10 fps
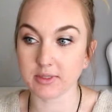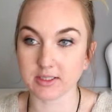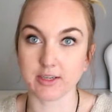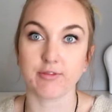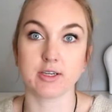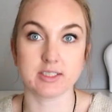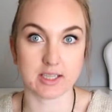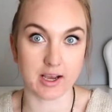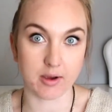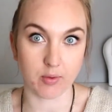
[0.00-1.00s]
different
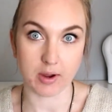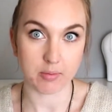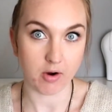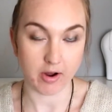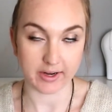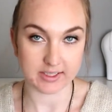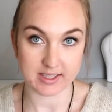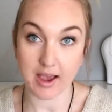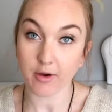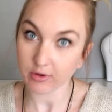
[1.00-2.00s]
DIY products
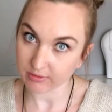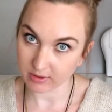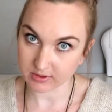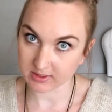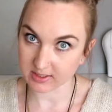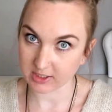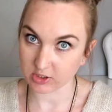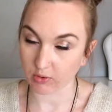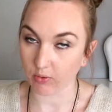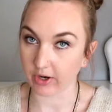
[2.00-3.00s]
out of those
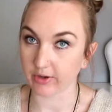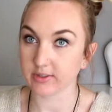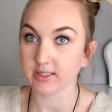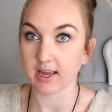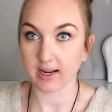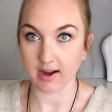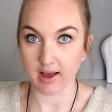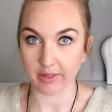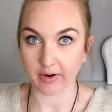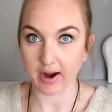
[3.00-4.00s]
essential oils and
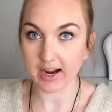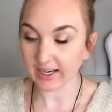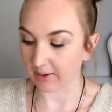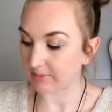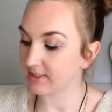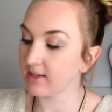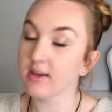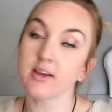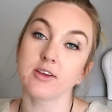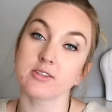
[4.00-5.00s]
other items.
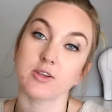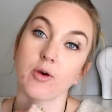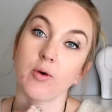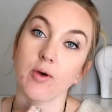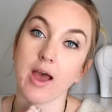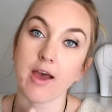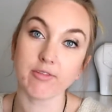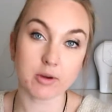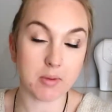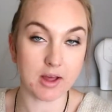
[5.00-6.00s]
So
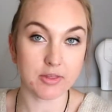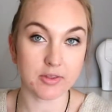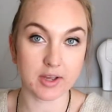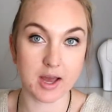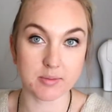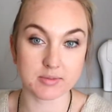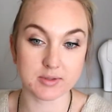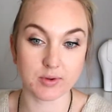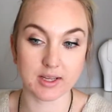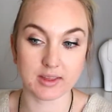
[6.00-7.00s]
every month it
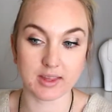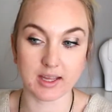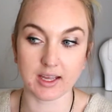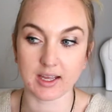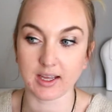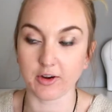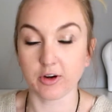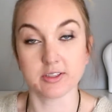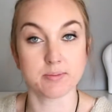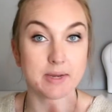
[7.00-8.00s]
comes with
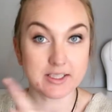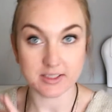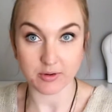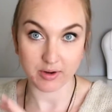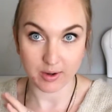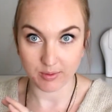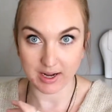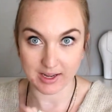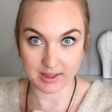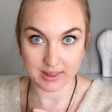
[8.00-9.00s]
is based around
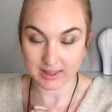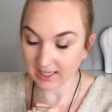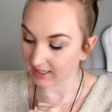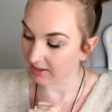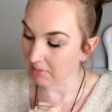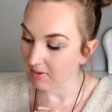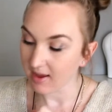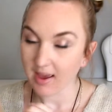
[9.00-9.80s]
a theme,